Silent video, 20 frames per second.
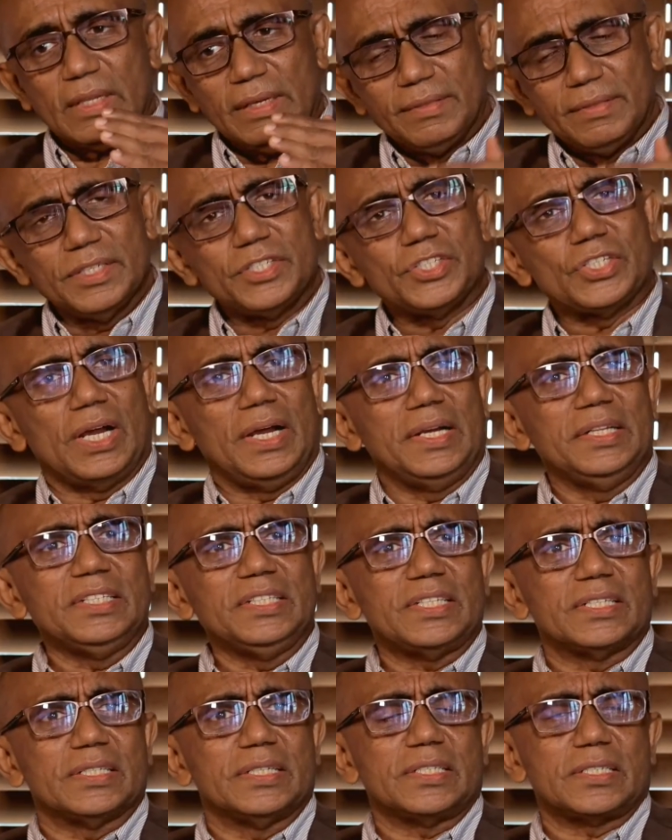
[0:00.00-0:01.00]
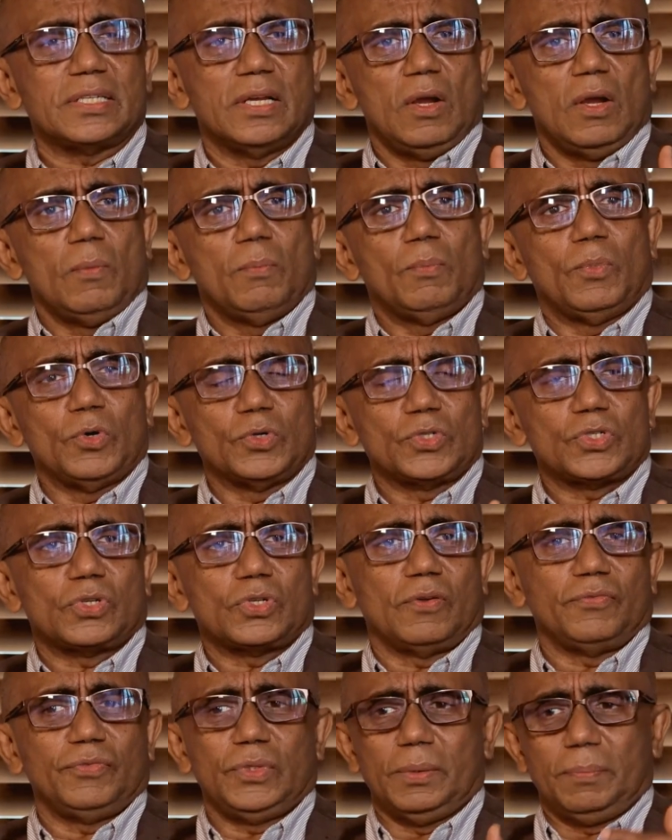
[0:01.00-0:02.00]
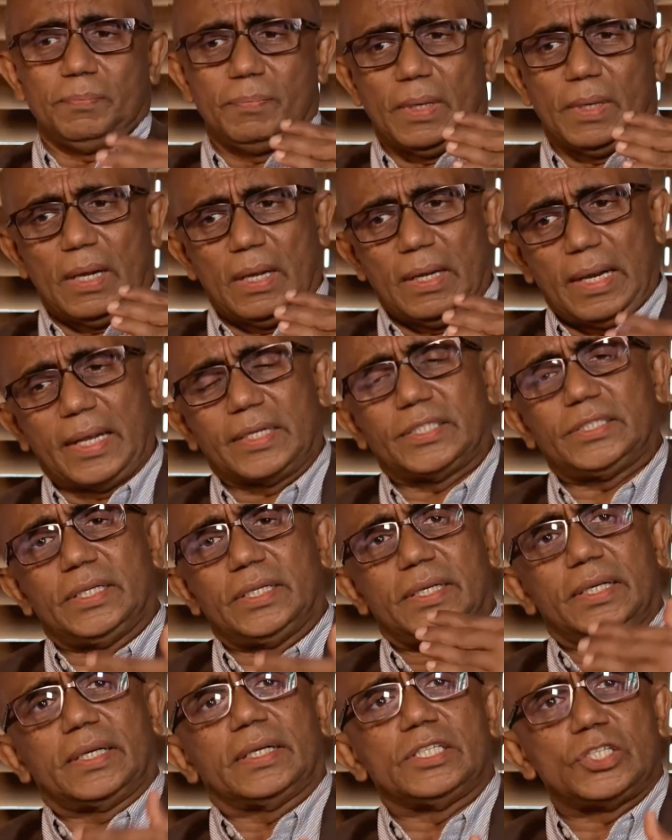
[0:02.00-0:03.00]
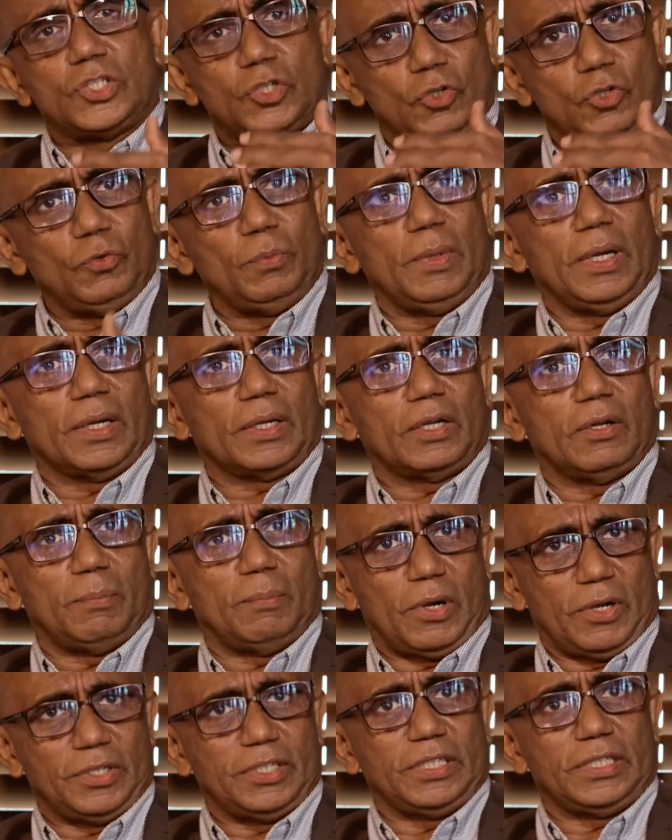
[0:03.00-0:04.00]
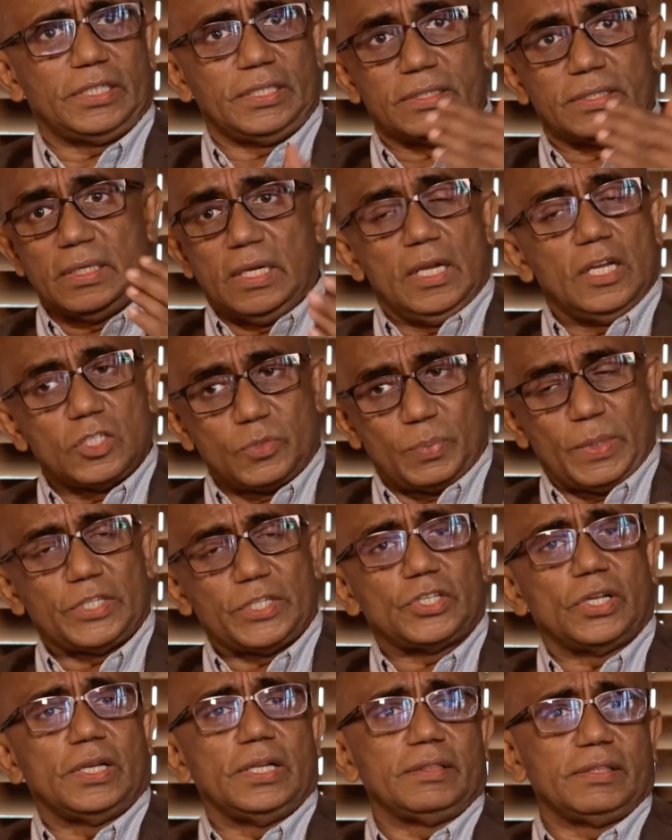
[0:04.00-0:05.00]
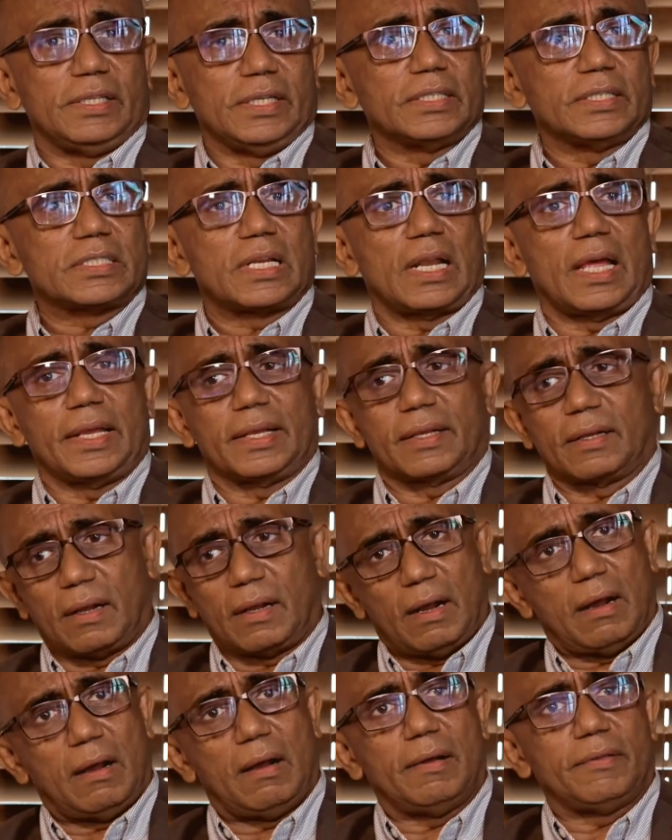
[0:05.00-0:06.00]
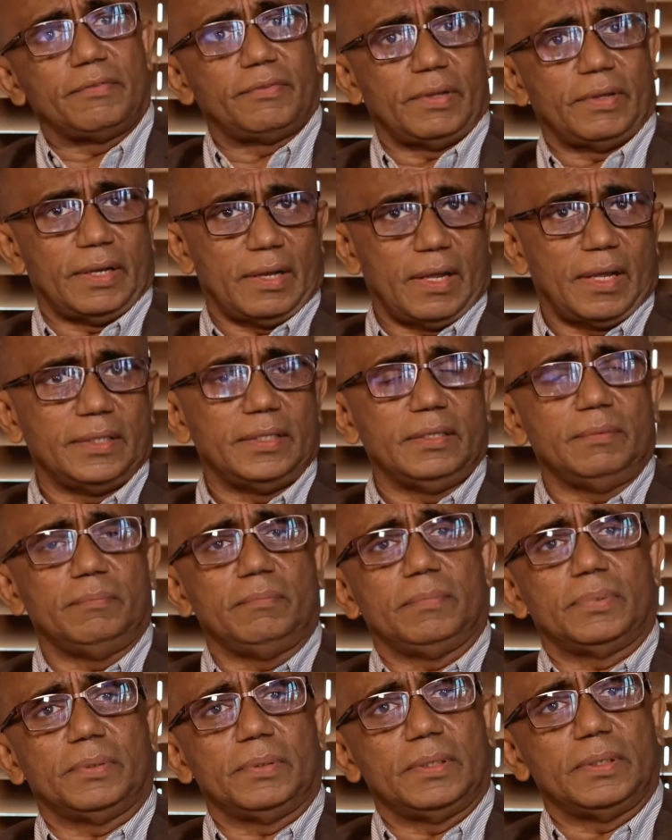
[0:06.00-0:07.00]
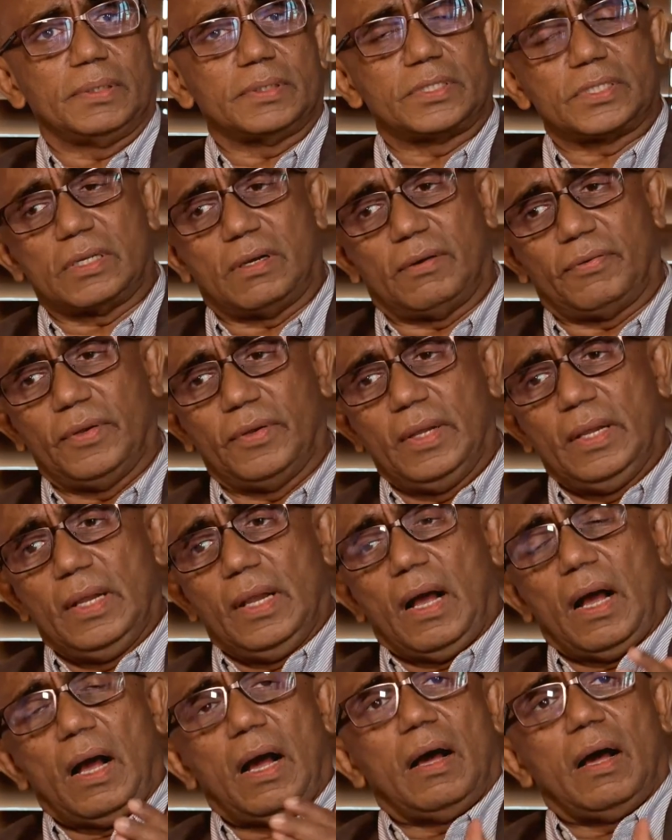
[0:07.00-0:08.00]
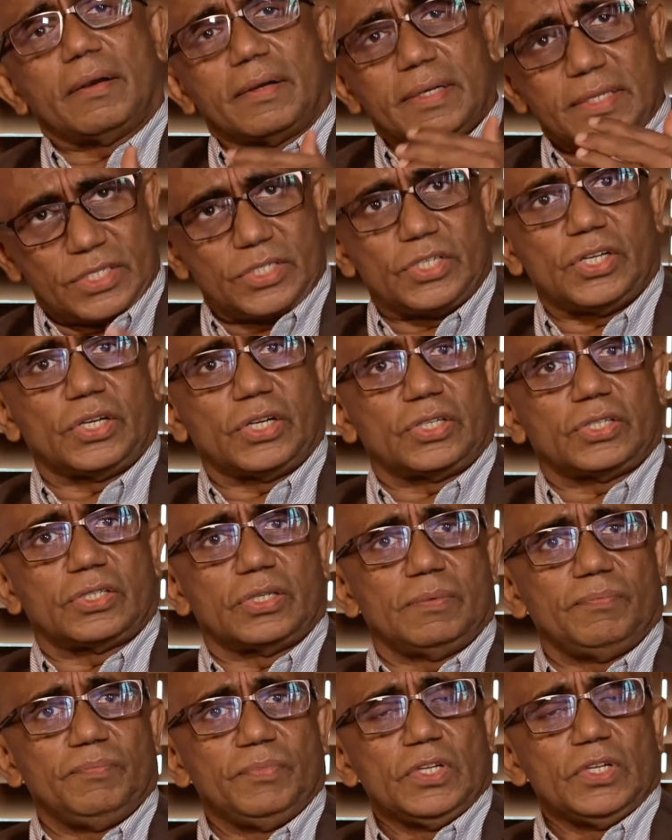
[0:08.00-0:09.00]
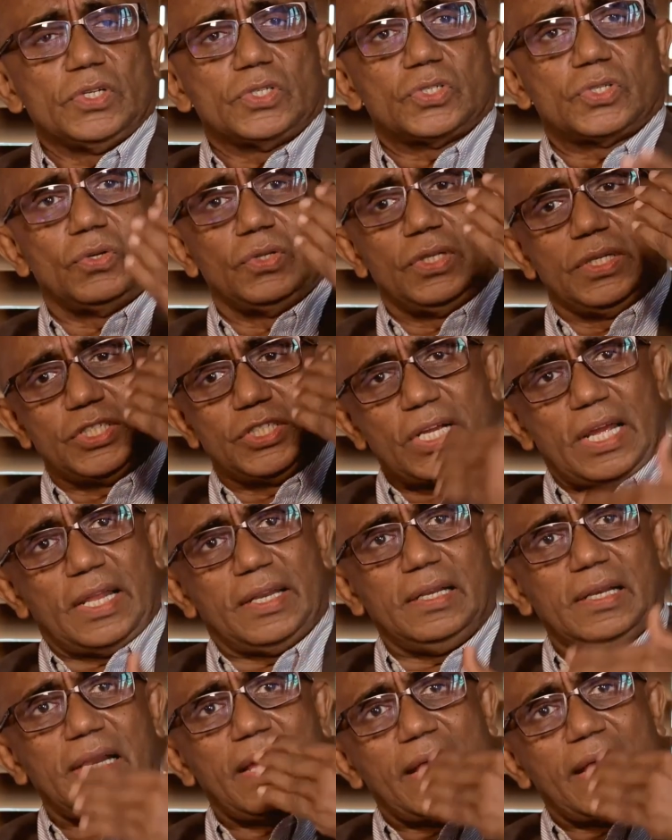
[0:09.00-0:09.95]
the chances, most of the luxury consumer commodities, especially things like cars and other stuff, are restricted. So the channel